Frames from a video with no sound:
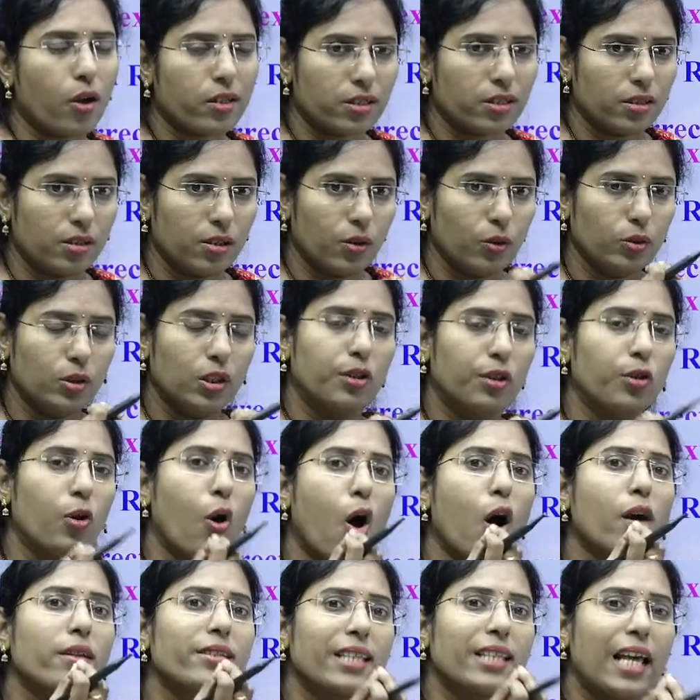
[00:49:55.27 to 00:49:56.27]
So, the
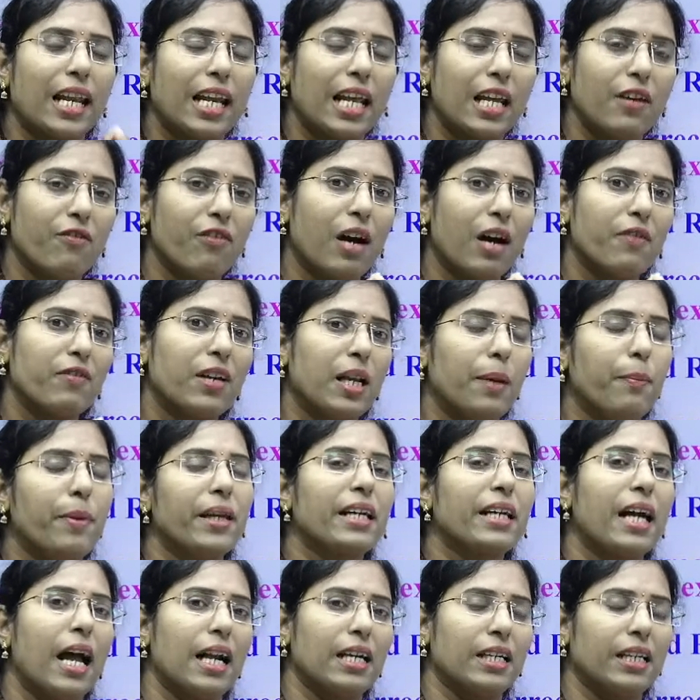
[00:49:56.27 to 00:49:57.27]
dog saliva will be
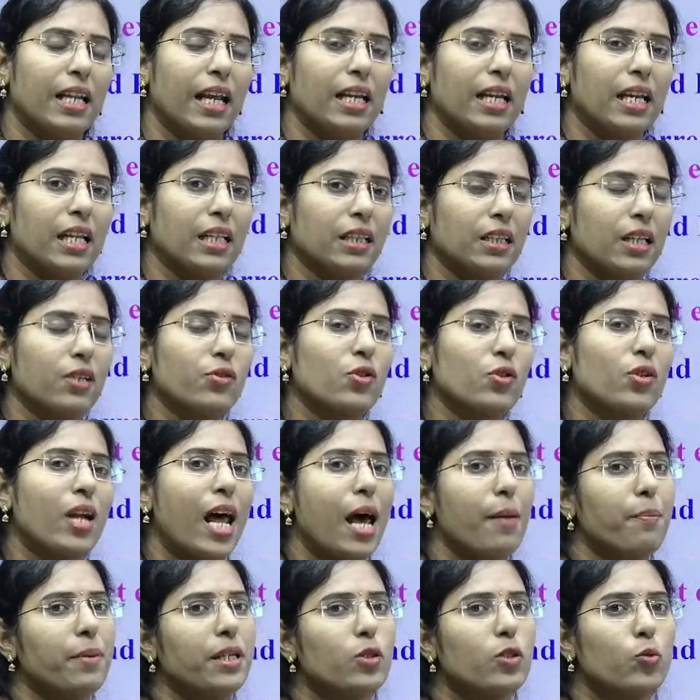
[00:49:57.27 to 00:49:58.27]
containing this
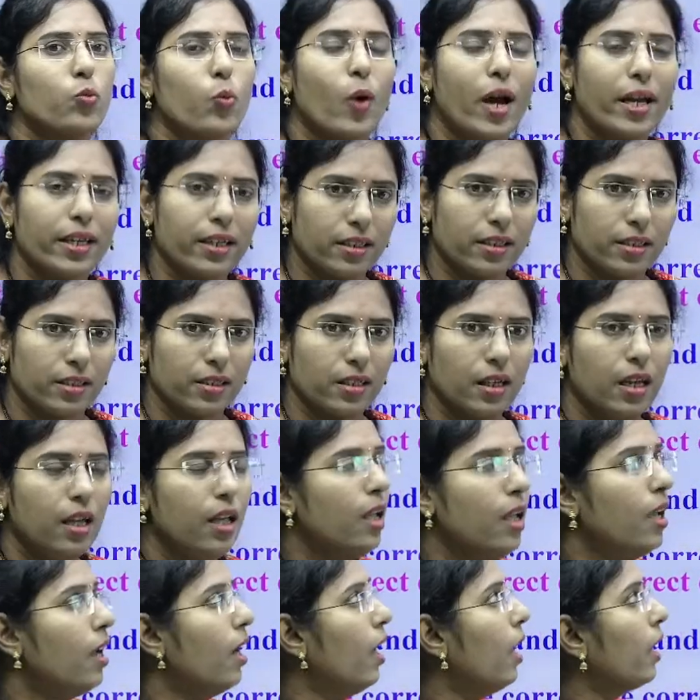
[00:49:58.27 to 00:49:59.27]
rabies virus.
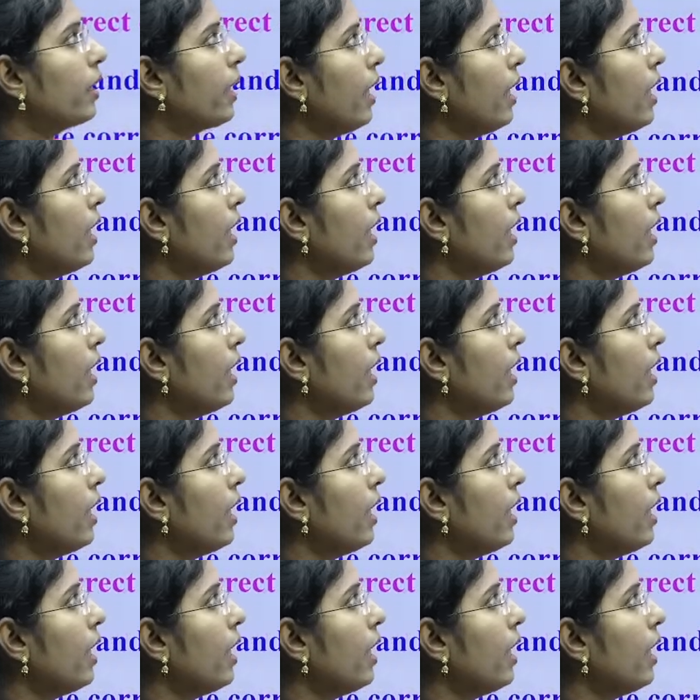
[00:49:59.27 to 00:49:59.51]
Okay.